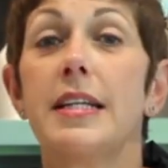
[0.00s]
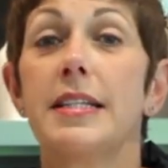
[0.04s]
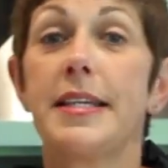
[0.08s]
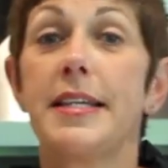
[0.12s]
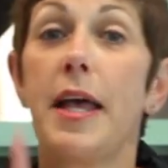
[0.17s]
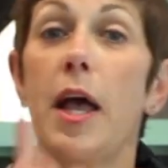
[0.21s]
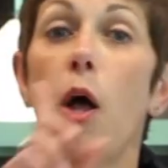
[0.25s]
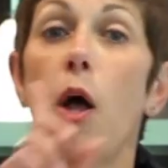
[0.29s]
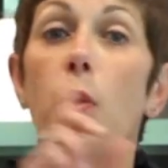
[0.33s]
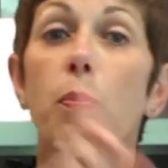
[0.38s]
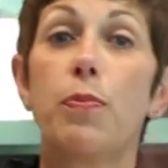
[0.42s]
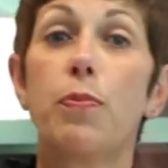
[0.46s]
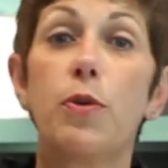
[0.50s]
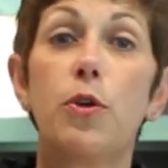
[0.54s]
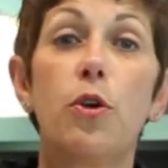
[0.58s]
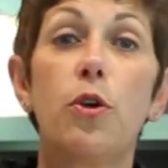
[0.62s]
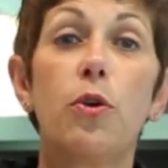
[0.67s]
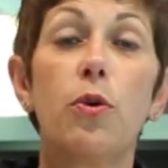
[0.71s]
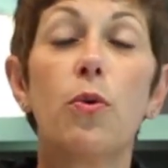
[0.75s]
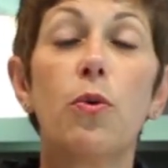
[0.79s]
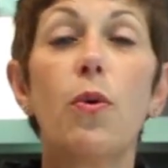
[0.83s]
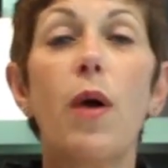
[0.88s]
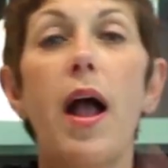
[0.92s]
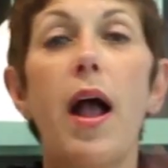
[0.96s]
to help
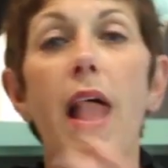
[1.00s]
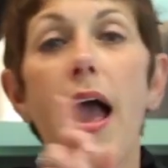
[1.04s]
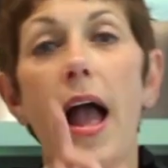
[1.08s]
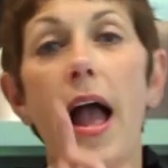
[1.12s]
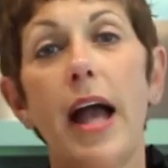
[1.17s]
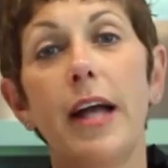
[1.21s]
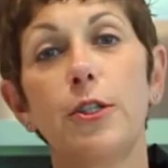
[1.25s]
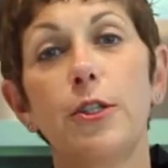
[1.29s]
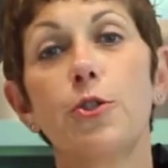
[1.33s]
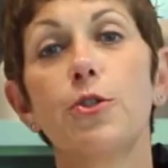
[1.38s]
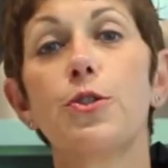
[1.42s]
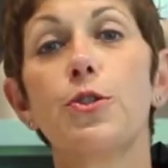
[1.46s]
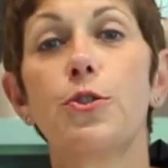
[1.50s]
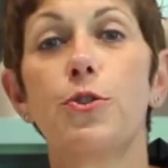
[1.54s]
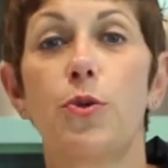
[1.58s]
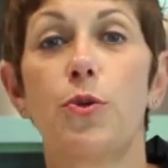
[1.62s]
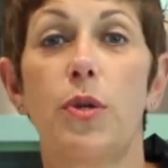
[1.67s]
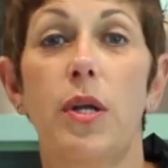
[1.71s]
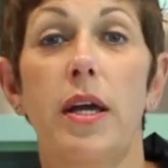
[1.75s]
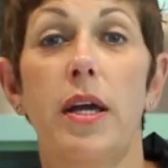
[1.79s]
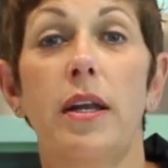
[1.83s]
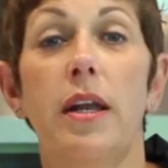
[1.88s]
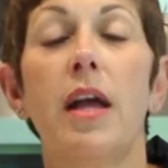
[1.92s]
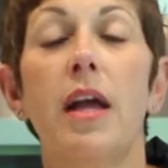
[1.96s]
you and your
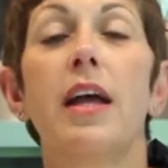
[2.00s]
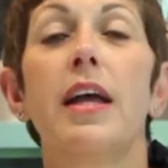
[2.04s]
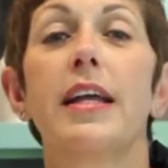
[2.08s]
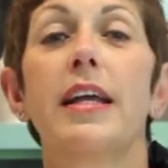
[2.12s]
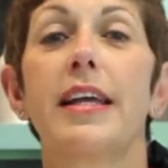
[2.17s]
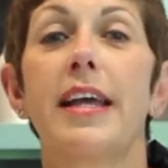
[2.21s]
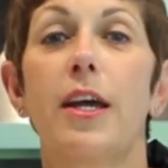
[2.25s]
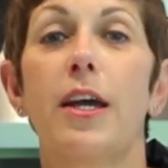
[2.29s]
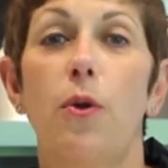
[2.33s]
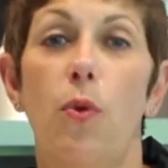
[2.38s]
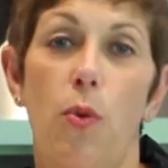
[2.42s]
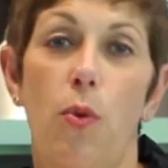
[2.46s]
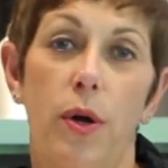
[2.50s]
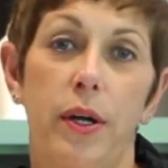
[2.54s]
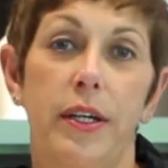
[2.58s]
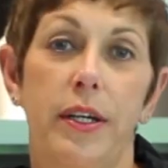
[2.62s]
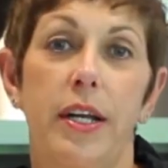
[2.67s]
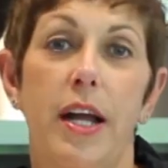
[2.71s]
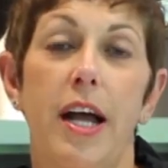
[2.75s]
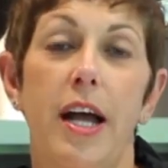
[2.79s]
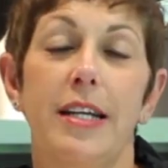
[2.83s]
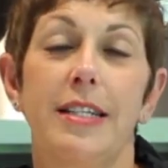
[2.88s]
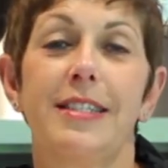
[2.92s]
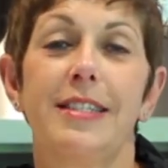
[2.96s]
student get
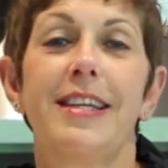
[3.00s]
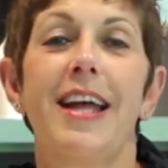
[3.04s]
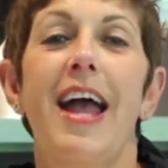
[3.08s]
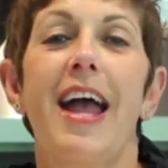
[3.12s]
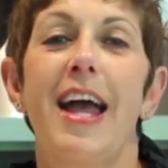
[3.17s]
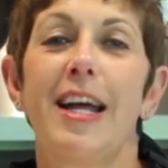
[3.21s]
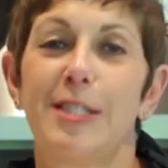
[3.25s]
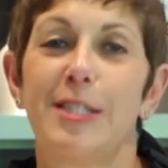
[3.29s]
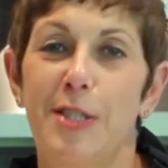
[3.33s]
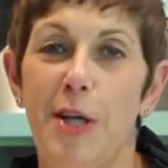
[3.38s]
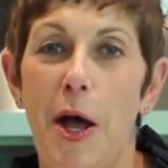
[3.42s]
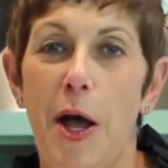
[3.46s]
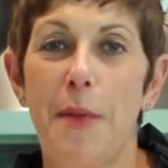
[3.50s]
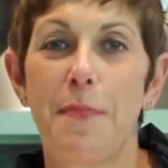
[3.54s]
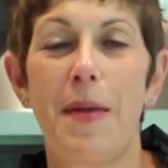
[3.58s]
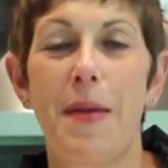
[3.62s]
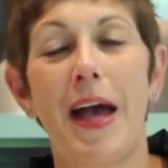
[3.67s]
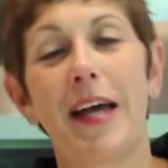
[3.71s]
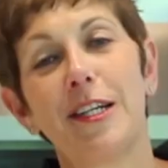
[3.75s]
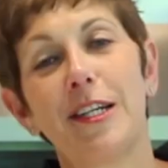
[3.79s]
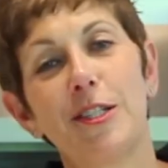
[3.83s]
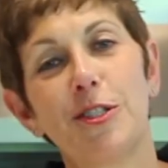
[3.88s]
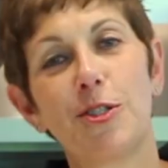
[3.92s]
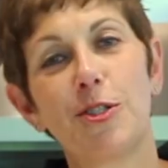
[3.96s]
organized and time
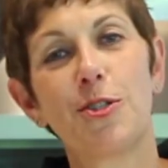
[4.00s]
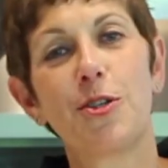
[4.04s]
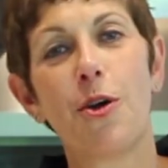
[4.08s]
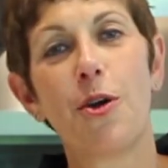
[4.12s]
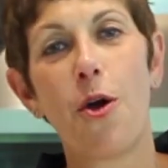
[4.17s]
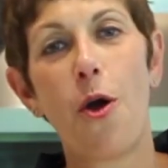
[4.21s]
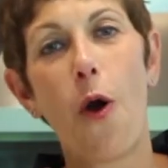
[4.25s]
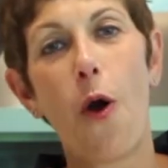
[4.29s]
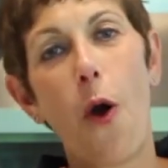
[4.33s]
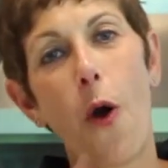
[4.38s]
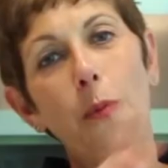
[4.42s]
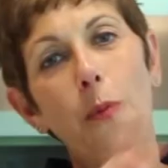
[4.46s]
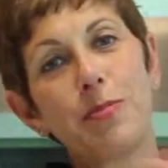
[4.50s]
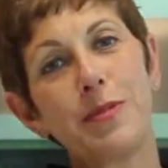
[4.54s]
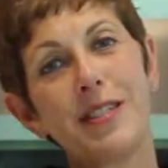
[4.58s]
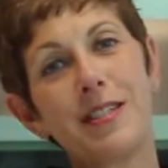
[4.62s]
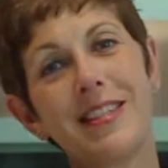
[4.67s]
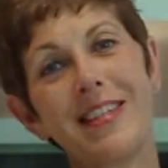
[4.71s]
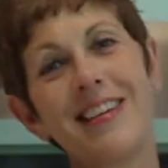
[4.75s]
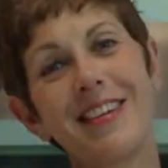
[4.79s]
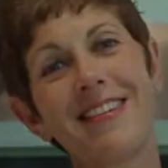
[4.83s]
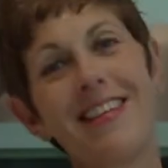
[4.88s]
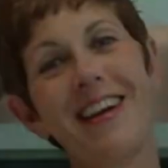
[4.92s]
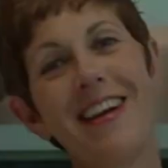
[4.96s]
managed. Hope to
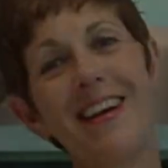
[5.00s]
see you